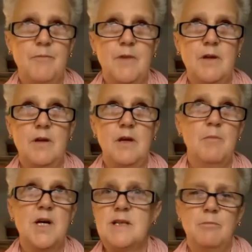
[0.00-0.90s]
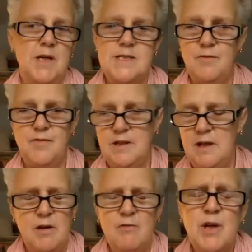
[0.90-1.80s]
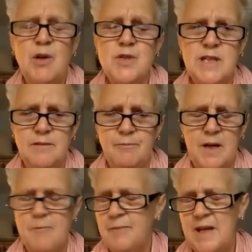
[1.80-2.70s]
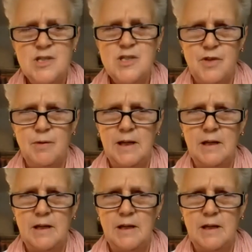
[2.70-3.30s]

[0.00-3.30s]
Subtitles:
immersing myself in recording, interviewing